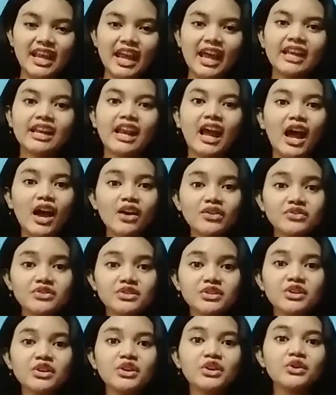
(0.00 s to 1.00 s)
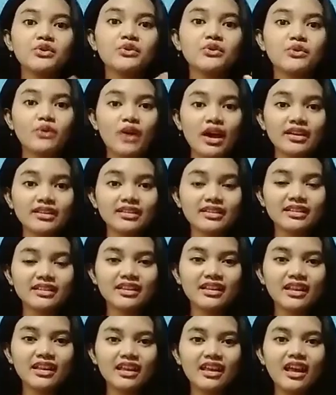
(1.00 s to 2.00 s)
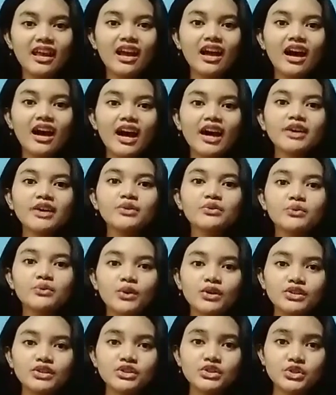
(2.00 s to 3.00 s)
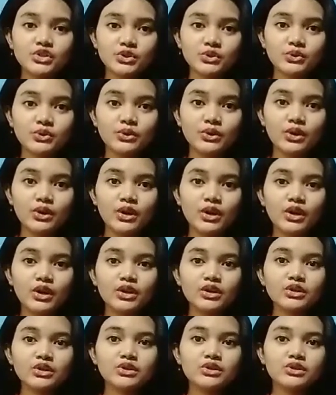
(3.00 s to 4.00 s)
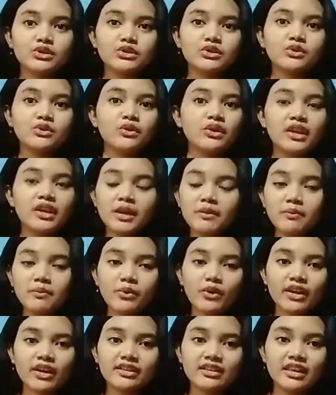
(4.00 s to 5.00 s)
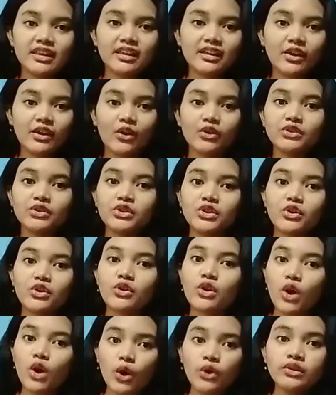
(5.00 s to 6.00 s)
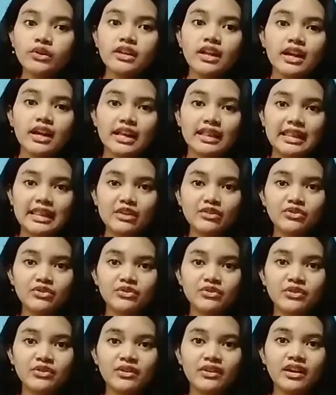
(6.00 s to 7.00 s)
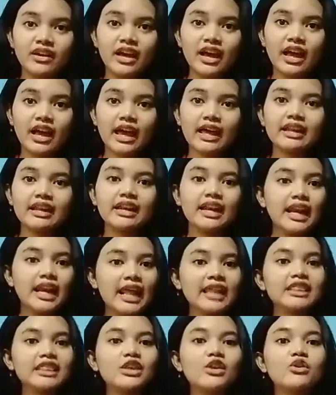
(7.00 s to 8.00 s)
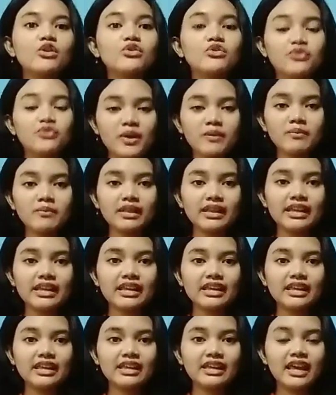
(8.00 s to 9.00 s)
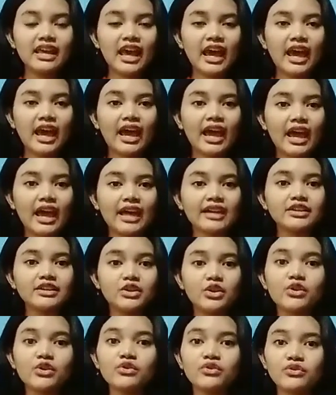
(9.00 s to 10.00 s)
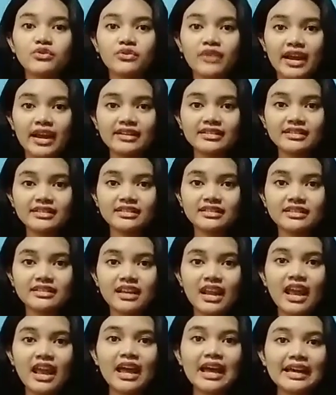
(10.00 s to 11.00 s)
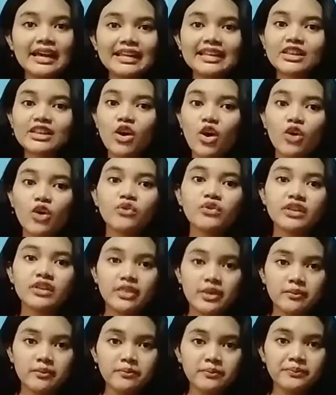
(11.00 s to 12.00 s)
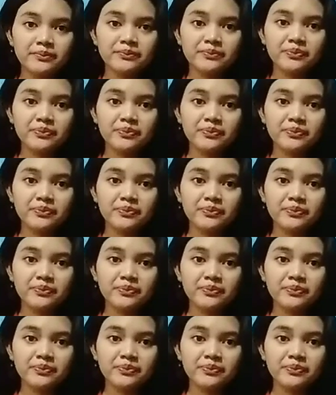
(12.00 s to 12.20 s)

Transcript: And after you write, I want you to keep writing on your own narrative and let your family and your friend read over them